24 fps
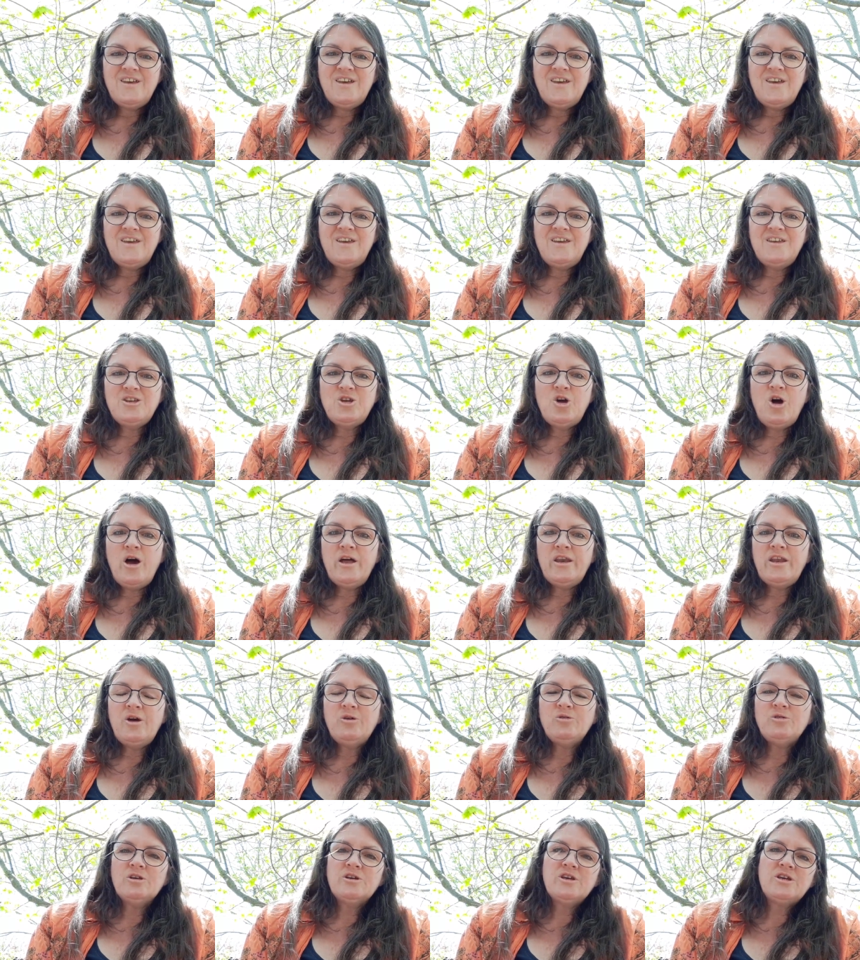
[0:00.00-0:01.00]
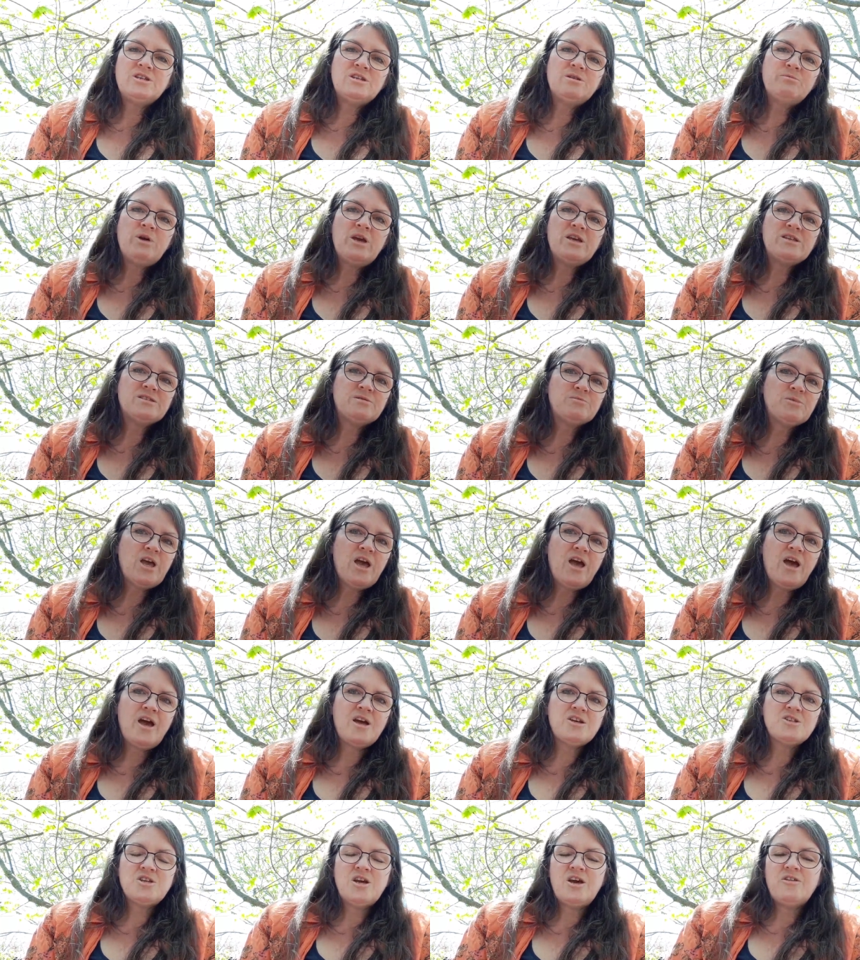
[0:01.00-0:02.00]
He'd gone out looking to make some
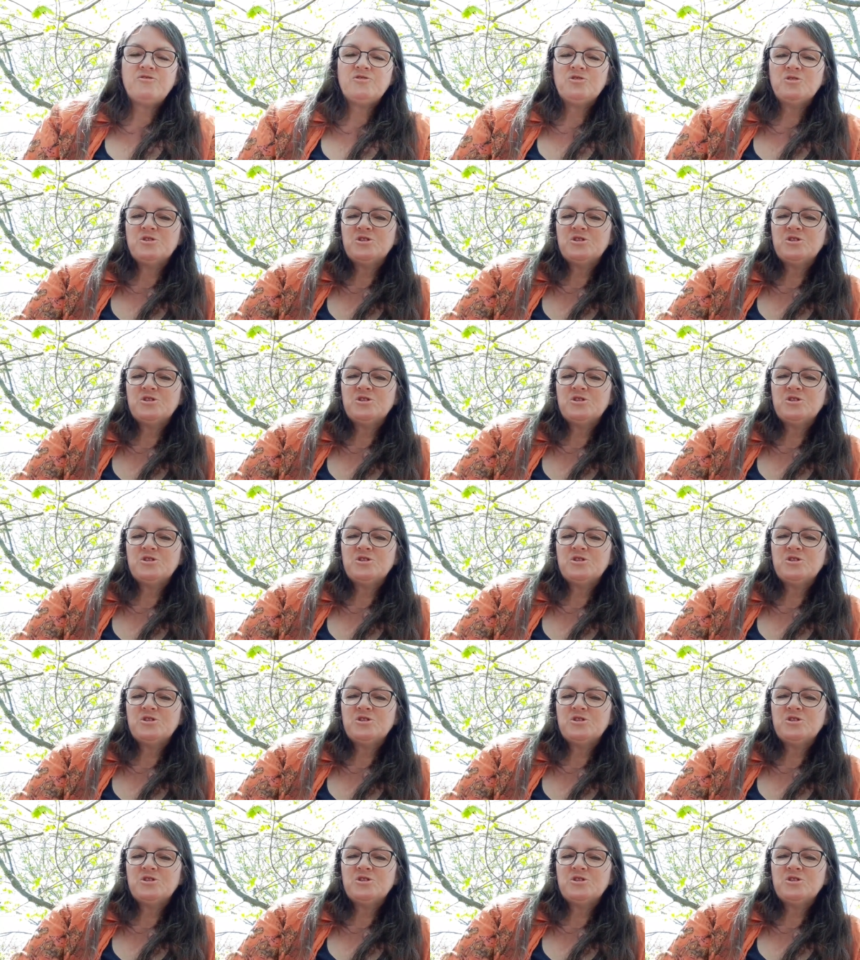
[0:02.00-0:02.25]
cash after